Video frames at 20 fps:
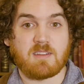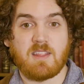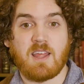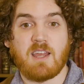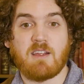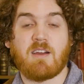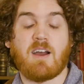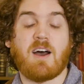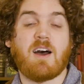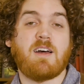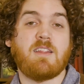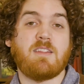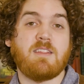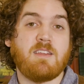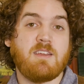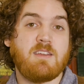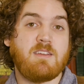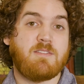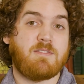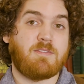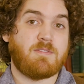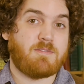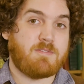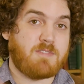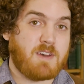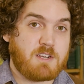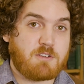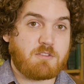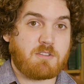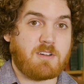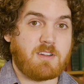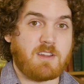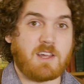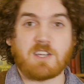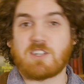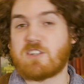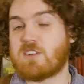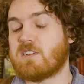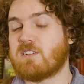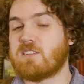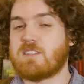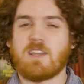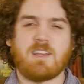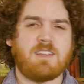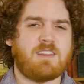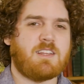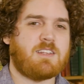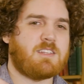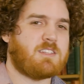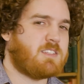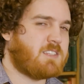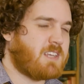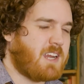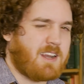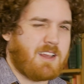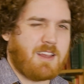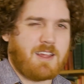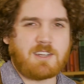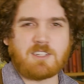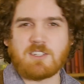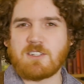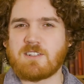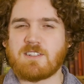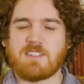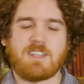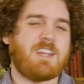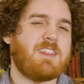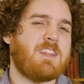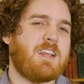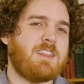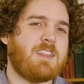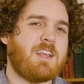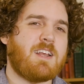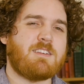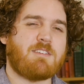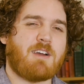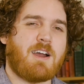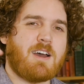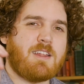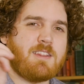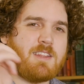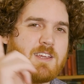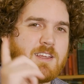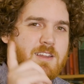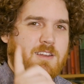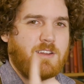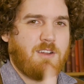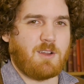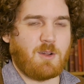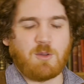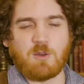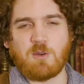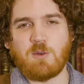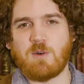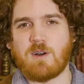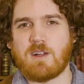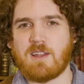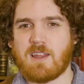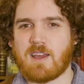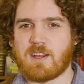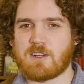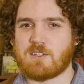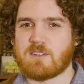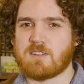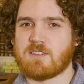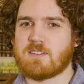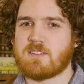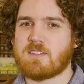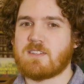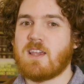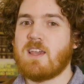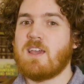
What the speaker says: There are the federal elections, there's the state elections, and then there are the local elections.